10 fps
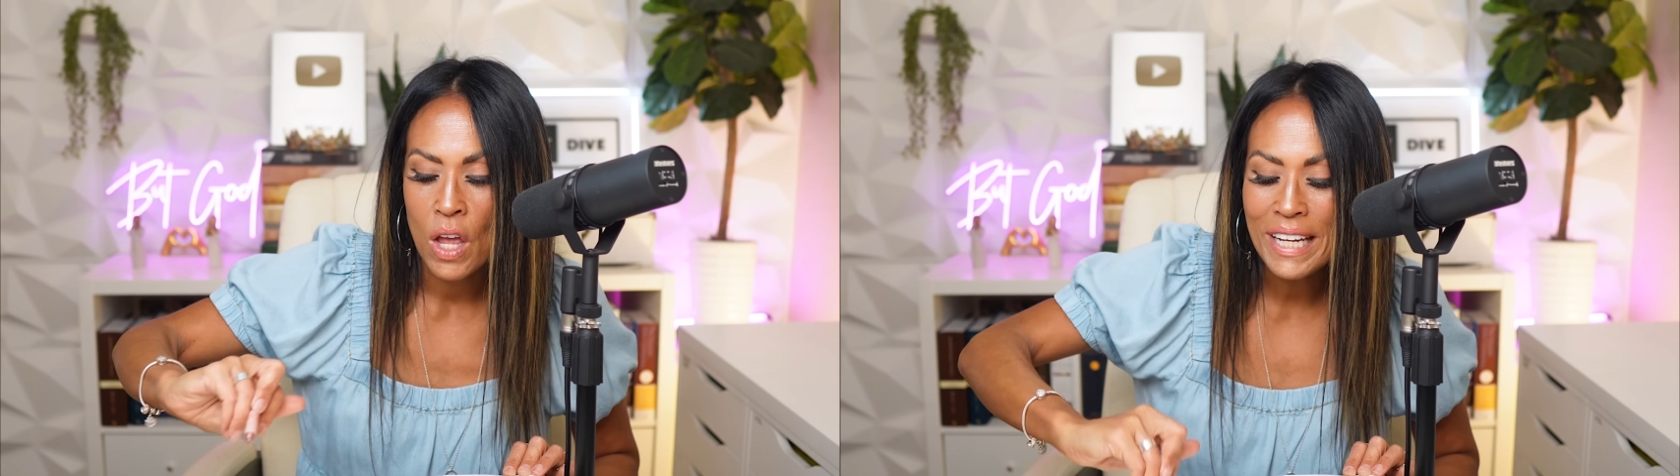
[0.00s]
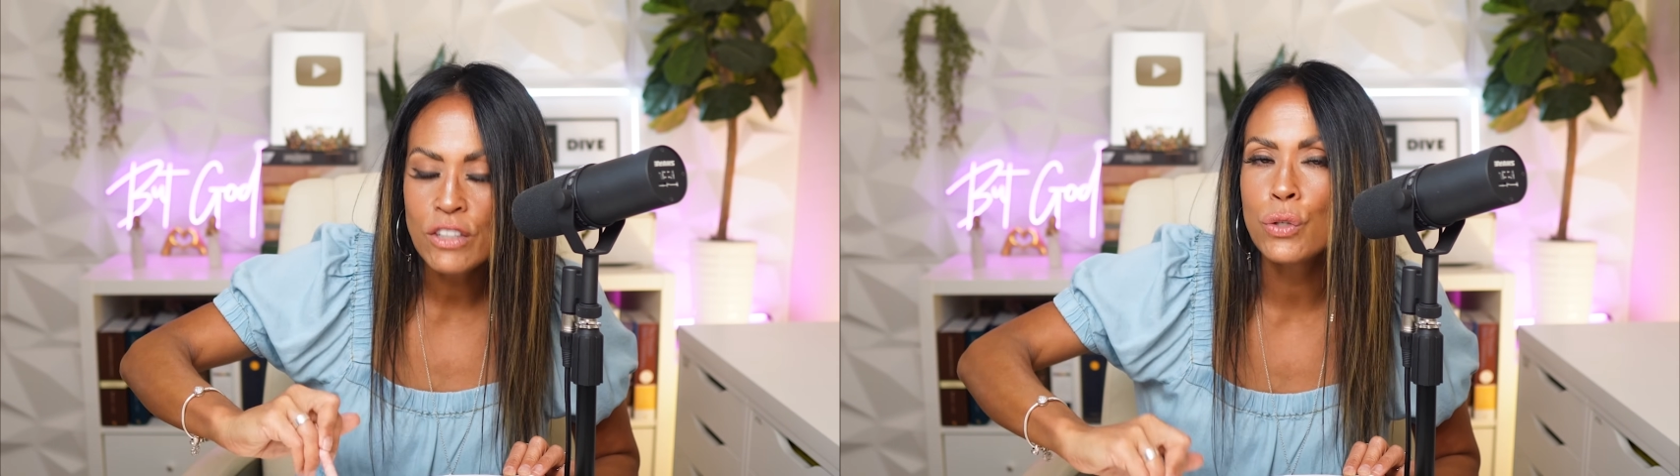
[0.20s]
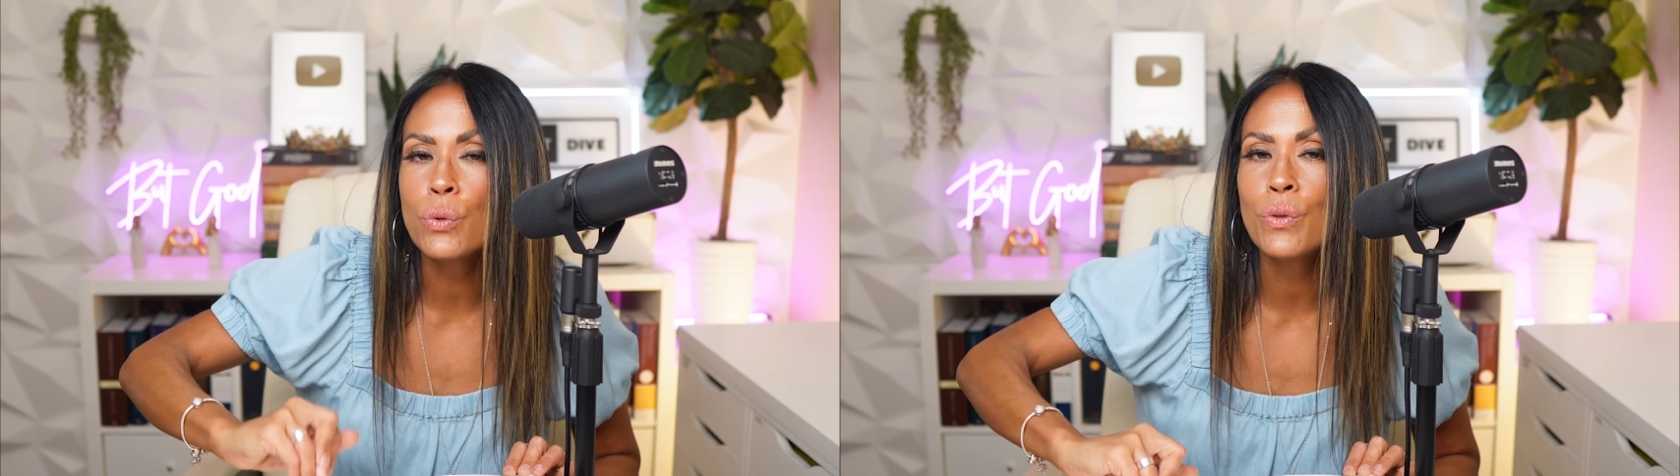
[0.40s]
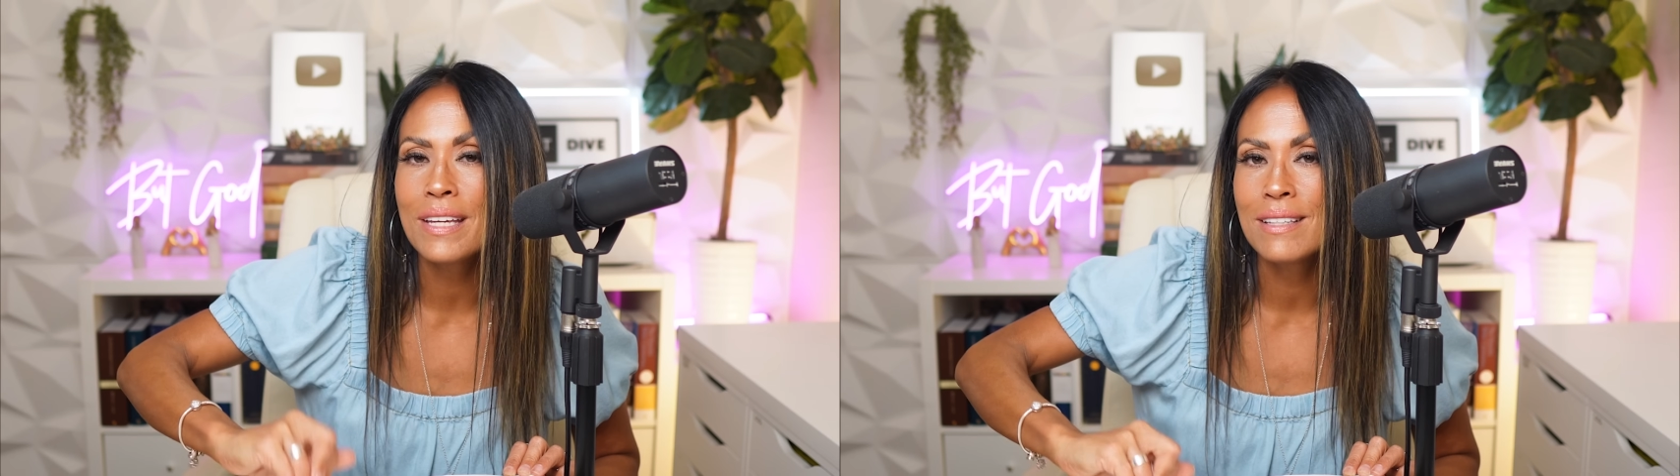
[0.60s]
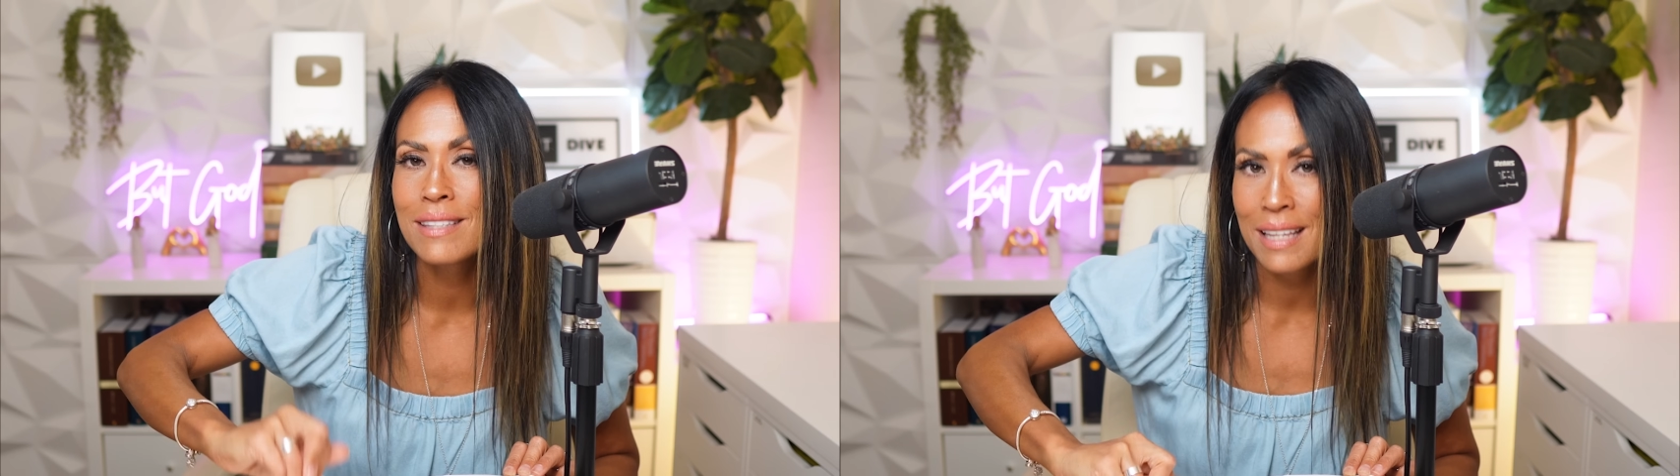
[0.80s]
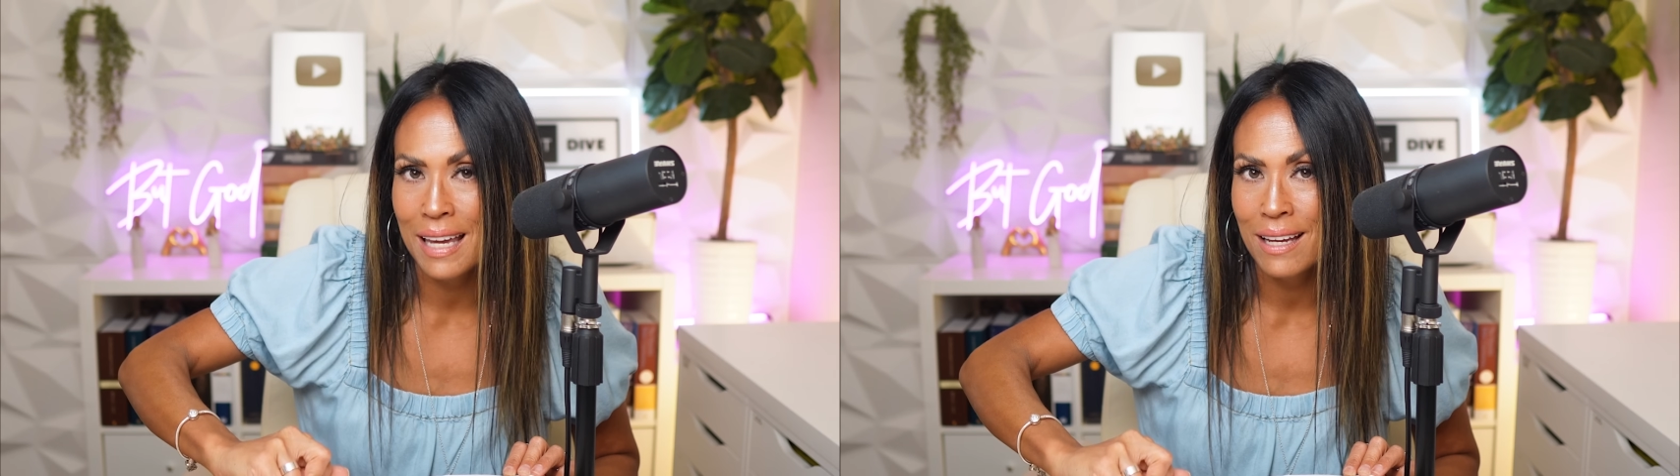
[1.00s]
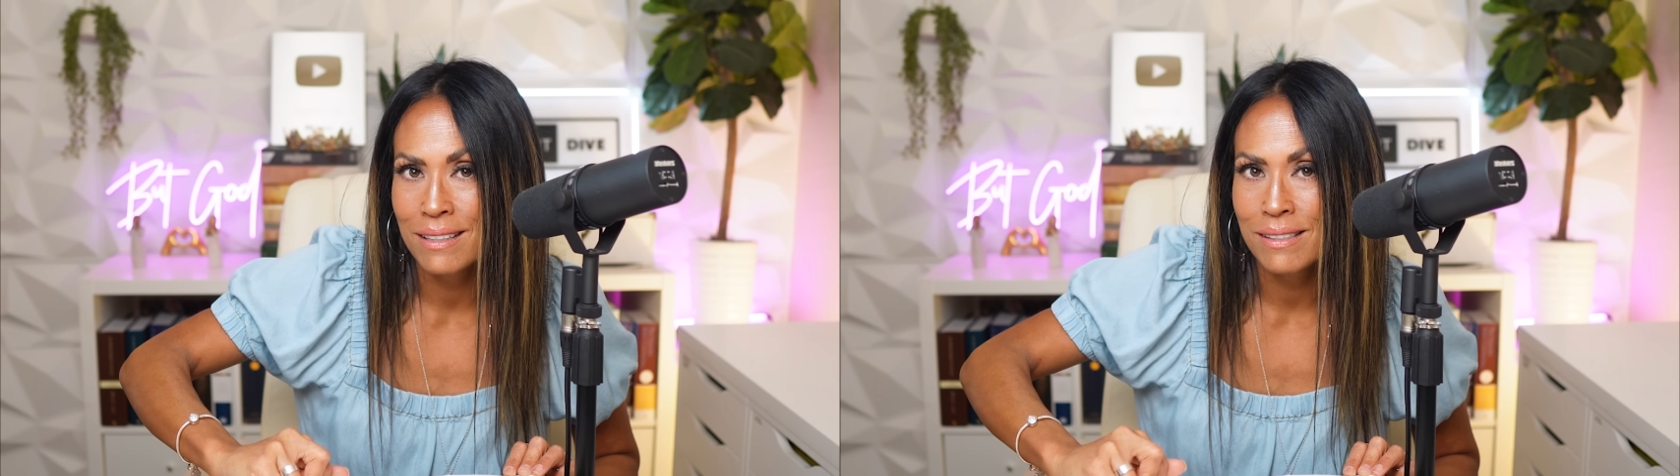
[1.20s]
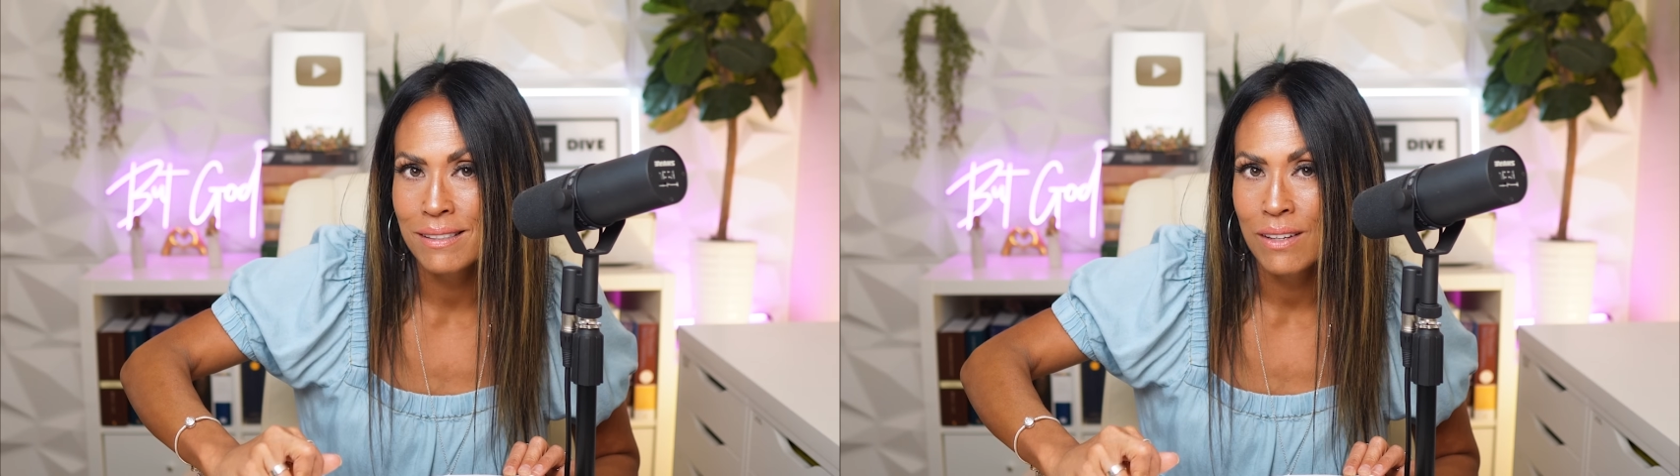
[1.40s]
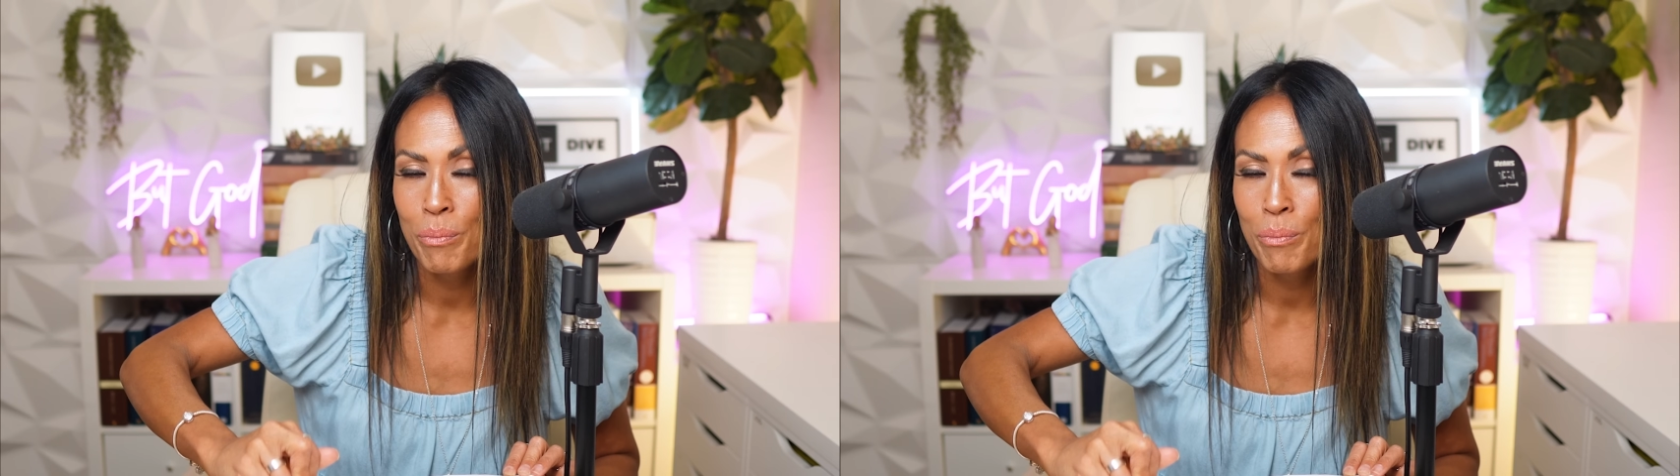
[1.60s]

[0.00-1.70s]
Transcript: We do these things